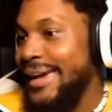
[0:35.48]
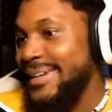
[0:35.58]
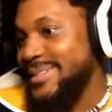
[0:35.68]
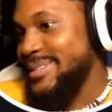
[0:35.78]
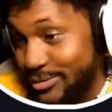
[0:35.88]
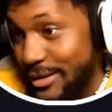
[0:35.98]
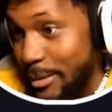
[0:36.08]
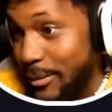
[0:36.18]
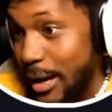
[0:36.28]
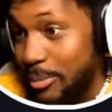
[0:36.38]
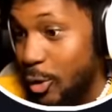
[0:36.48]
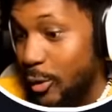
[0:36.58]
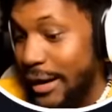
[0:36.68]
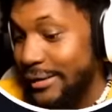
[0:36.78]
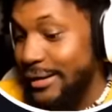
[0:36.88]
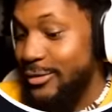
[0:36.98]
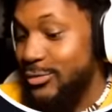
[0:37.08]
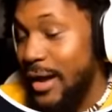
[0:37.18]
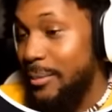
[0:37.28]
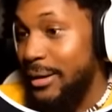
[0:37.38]
last. I'm going at
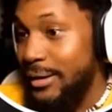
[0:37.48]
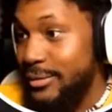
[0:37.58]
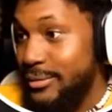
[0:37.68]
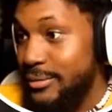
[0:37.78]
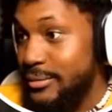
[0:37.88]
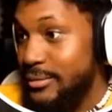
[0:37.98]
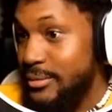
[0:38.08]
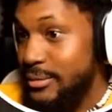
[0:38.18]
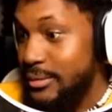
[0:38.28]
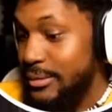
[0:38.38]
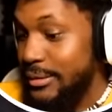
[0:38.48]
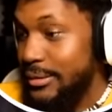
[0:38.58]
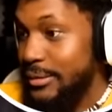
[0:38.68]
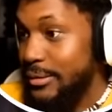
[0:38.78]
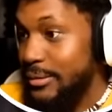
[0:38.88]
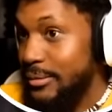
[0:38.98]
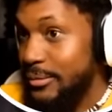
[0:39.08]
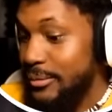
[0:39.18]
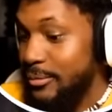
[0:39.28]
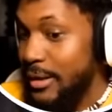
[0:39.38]
least 5 minutes.
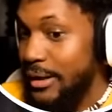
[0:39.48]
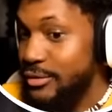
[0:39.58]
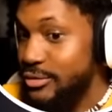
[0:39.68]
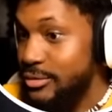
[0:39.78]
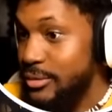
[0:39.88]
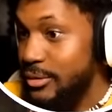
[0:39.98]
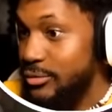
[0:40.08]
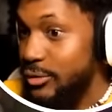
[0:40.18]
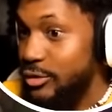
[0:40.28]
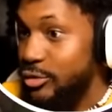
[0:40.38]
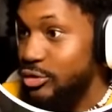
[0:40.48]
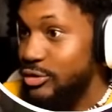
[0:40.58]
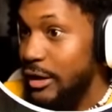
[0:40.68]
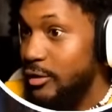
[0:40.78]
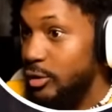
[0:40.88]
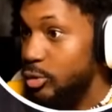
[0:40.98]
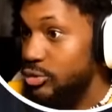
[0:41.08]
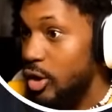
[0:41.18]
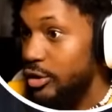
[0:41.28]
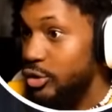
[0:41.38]
Watch. First, you just gotta
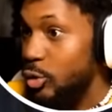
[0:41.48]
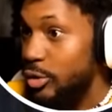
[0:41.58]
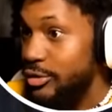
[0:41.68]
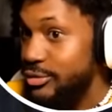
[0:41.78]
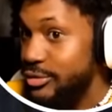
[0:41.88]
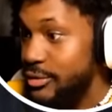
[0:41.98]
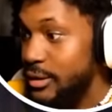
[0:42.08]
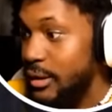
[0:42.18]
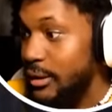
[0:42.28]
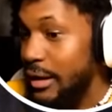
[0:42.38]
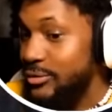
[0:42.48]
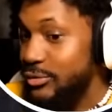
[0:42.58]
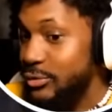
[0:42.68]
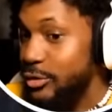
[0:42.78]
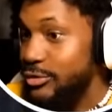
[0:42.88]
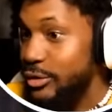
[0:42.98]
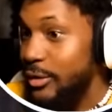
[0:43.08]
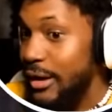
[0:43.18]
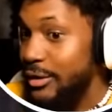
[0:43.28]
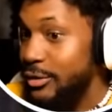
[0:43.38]
close all the doors. That's the first thing
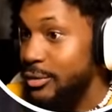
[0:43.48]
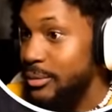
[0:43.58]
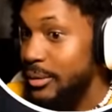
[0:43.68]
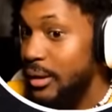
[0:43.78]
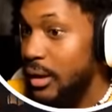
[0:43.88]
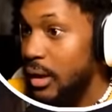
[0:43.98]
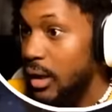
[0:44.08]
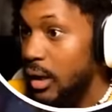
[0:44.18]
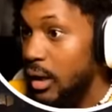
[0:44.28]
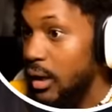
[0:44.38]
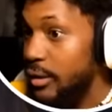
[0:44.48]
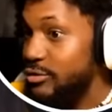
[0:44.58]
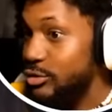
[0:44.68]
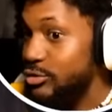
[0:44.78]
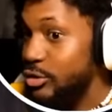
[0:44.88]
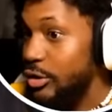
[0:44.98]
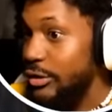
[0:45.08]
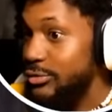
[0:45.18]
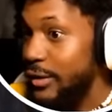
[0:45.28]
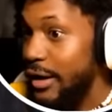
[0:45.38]
you gotta do. Just turn
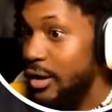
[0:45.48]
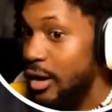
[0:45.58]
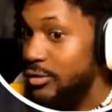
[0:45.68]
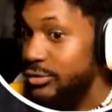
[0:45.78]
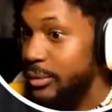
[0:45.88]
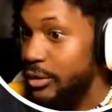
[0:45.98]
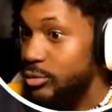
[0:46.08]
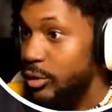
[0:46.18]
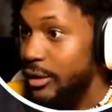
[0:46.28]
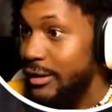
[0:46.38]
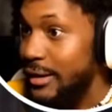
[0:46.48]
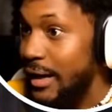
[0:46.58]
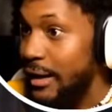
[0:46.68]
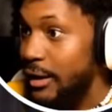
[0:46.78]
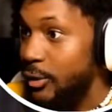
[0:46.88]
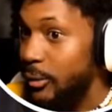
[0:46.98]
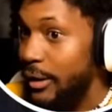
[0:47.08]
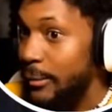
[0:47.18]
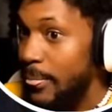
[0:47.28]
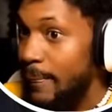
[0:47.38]
the fan off, because we're gonna die
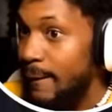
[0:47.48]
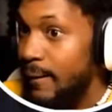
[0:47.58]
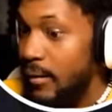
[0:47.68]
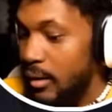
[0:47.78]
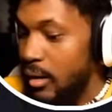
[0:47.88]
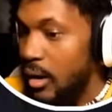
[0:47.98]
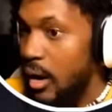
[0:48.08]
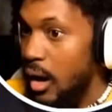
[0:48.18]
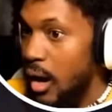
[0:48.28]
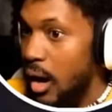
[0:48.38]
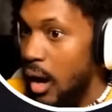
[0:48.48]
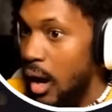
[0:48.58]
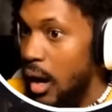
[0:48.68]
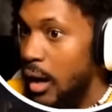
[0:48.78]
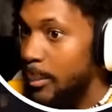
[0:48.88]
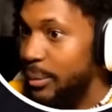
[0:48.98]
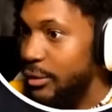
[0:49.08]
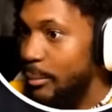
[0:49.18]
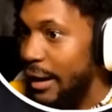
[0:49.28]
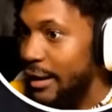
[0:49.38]
anyway. Put the